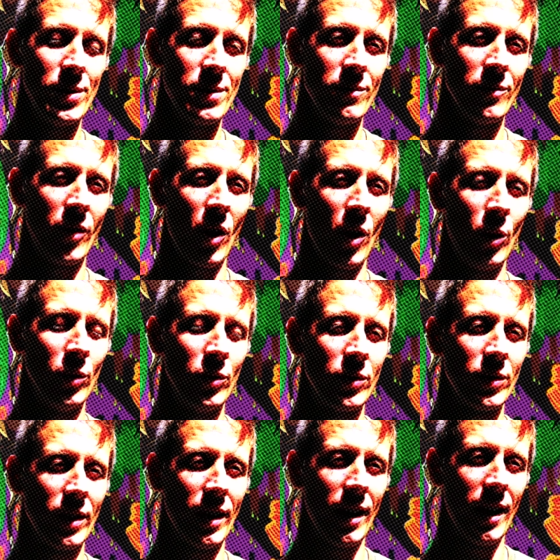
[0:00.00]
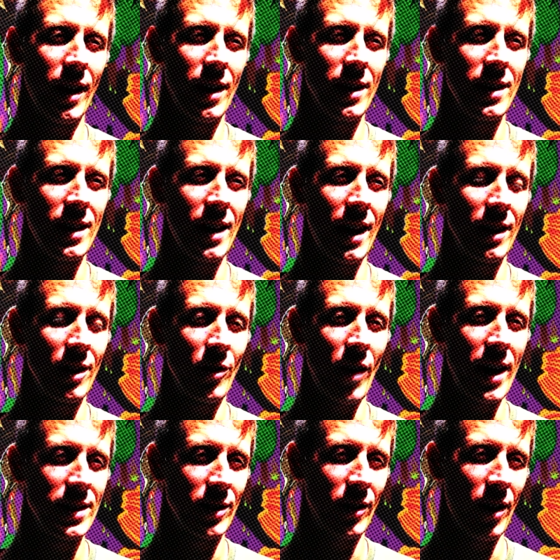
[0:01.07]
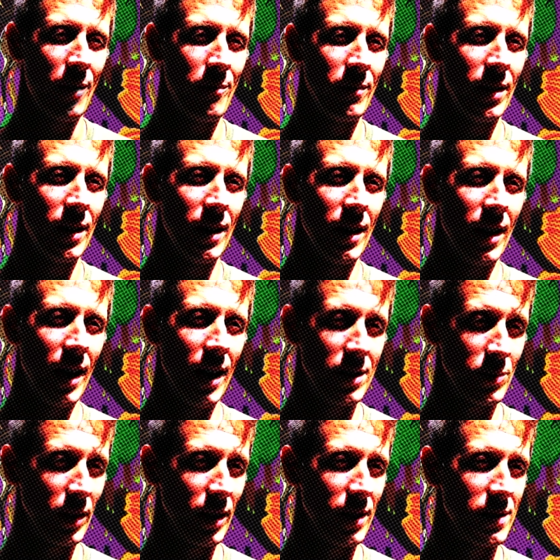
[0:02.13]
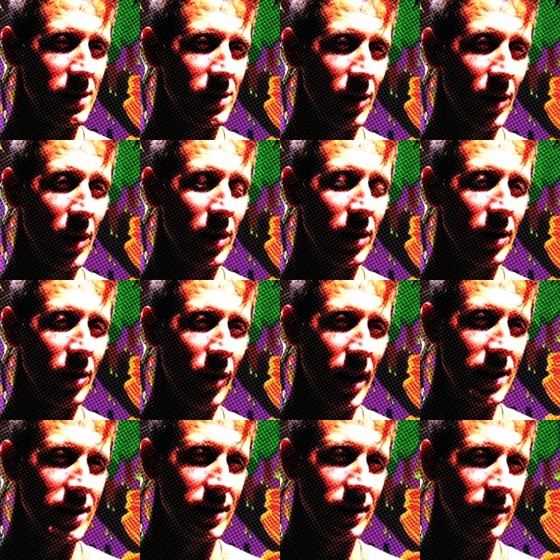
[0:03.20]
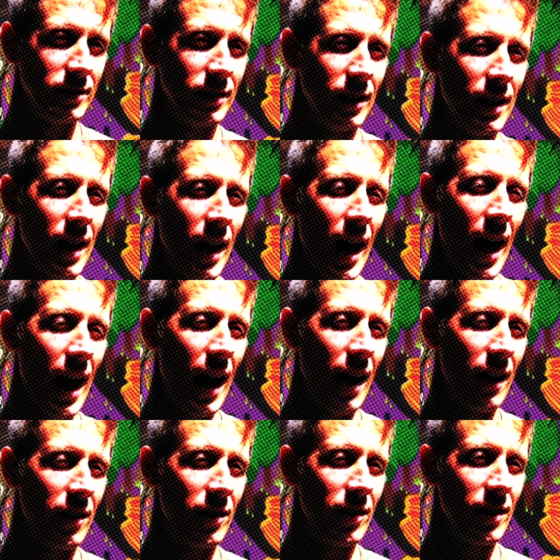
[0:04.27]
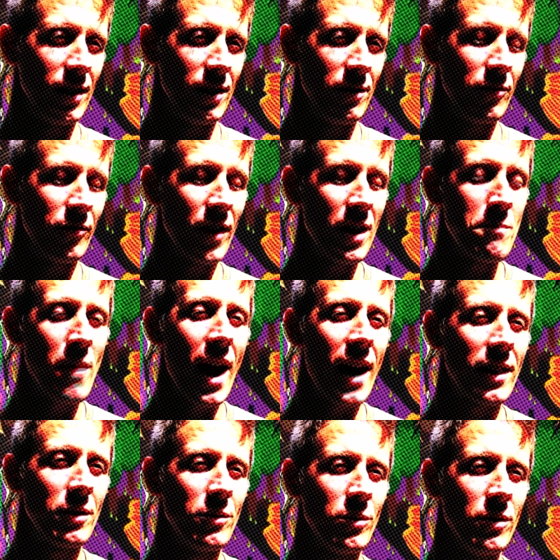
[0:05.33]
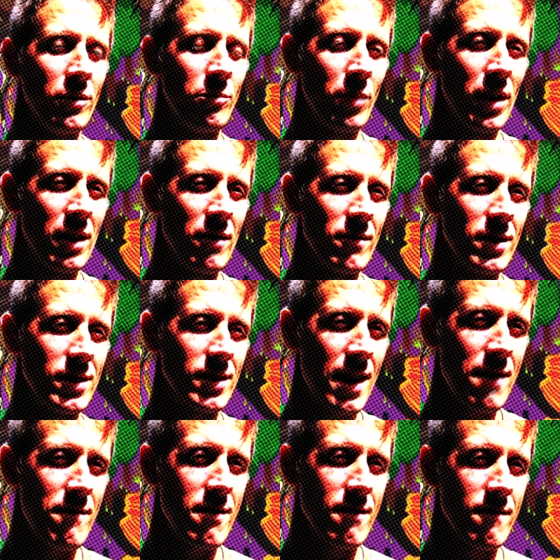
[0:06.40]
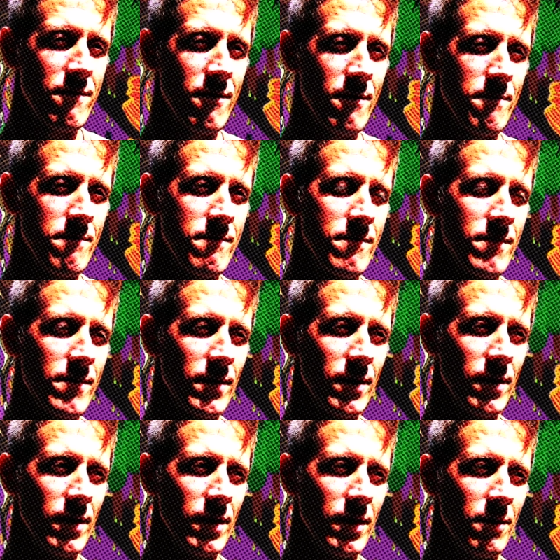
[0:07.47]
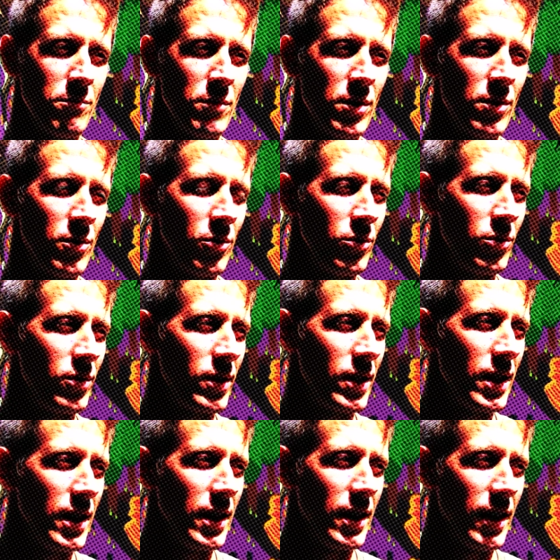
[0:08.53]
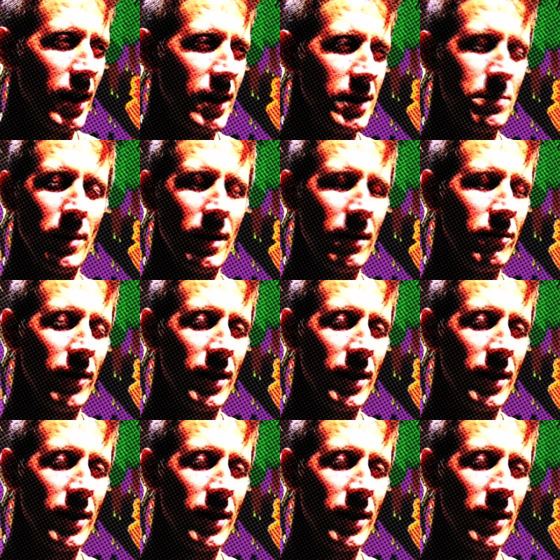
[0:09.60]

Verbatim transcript: was involved, uh, I think, had a great time, as well as learnt a great deal. And the feedback that we've been receiving from the mural has been